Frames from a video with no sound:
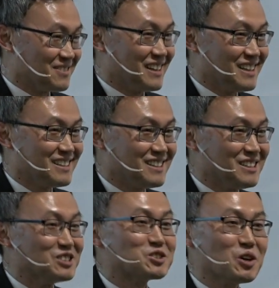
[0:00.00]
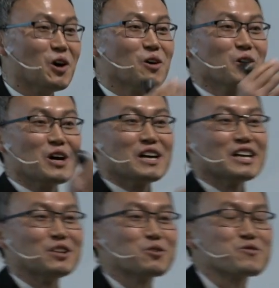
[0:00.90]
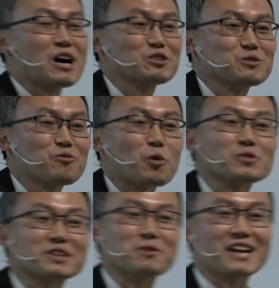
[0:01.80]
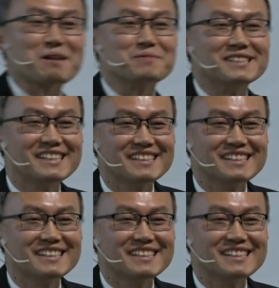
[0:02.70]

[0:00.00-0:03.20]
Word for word: right? So in 2014, what happened?